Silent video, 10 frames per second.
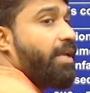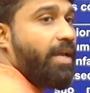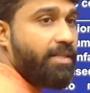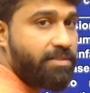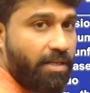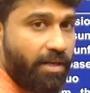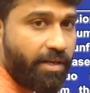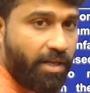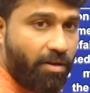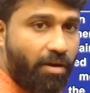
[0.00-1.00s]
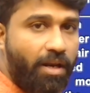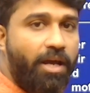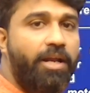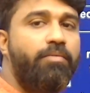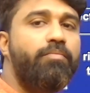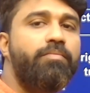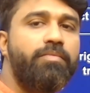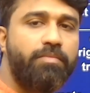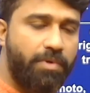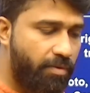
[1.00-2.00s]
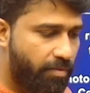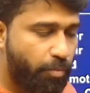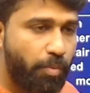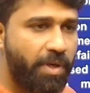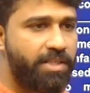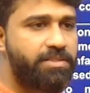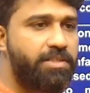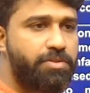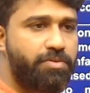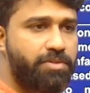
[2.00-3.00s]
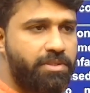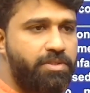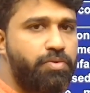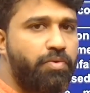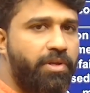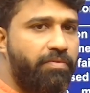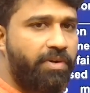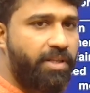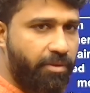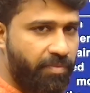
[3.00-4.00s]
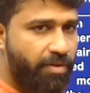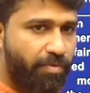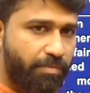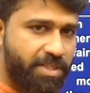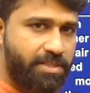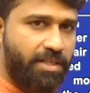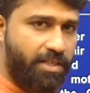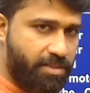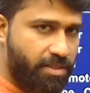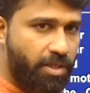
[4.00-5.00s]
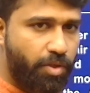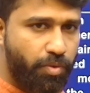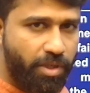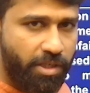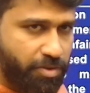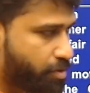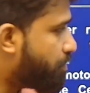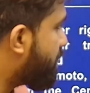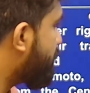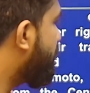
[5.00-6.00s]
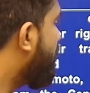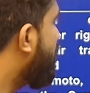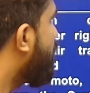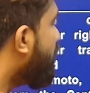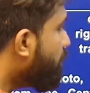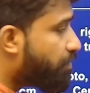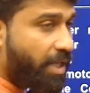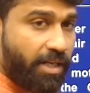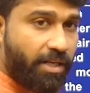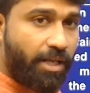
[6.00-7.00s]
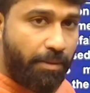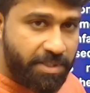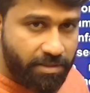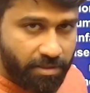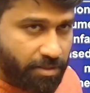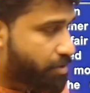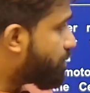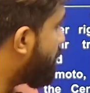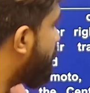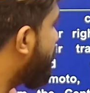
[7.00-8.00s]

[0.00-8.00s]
cancel or recall and mobilize resources to refund them from the sellers to the consumers if any damage occurs to them.